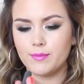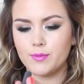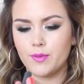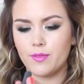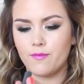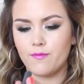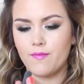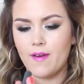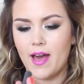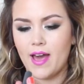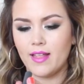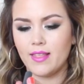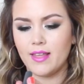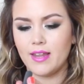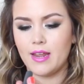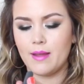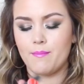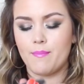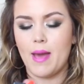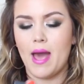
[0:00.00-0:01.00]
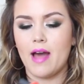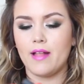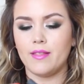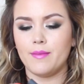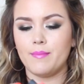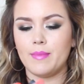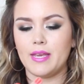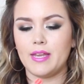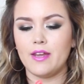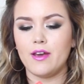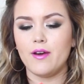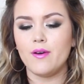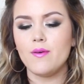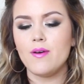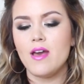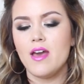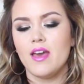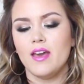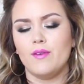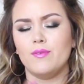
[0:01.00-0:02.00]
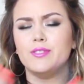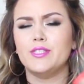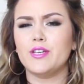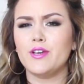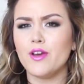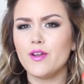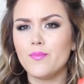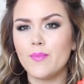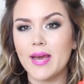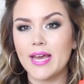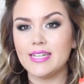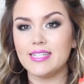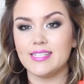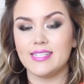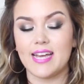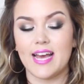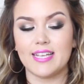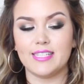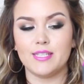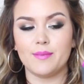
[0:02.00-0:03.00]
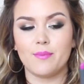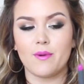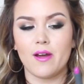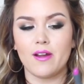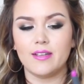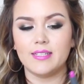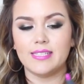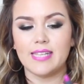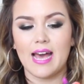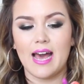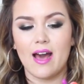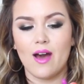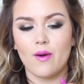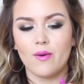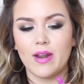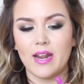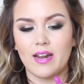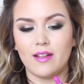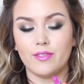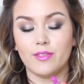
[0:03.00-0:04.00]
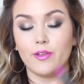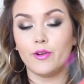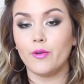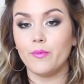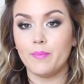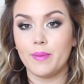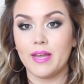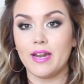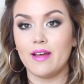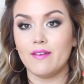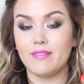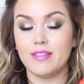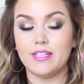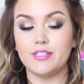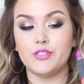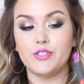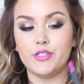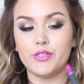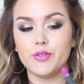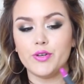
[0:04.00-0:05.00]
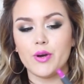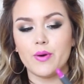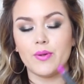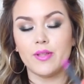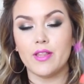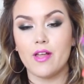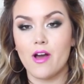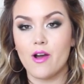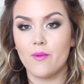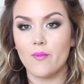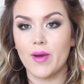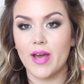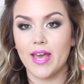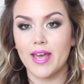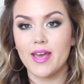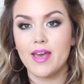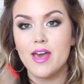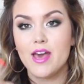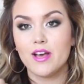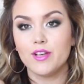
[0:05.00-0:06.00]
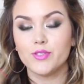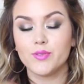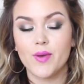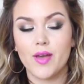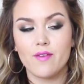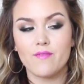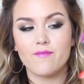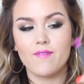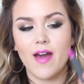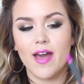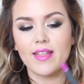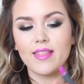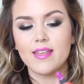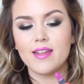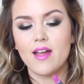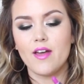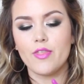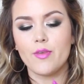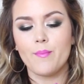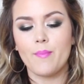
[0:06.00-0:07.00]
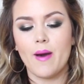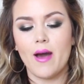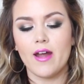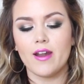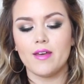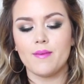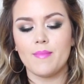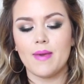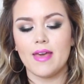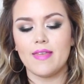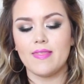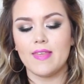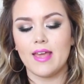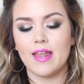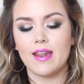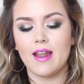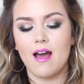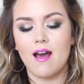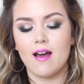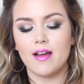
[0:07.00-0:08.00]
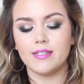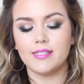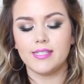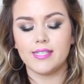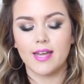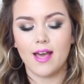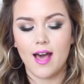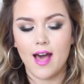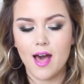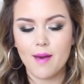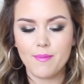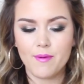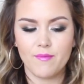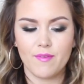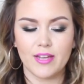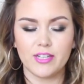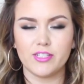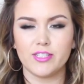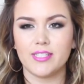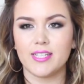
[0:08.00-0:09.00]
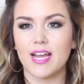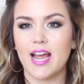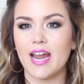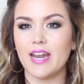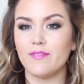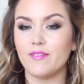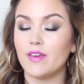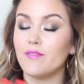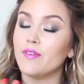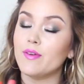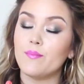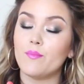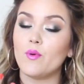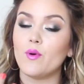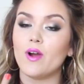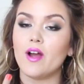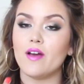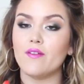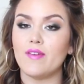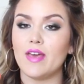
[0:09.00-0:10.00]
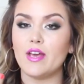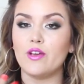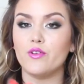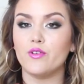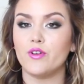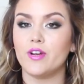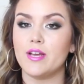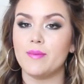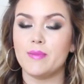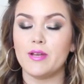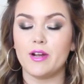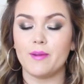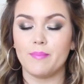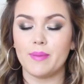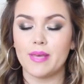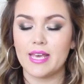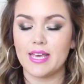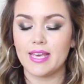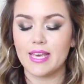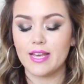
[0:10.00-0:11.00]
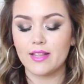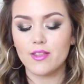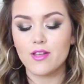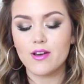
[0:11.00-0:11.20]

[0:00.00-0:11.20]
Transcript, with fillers: comes with Violet and Palomino. It was a good way to test the products out, and a little bit of these do go a long way. So I have Violet on the bottom, and then on top of it, just to kind of give it more more of a creamier pinky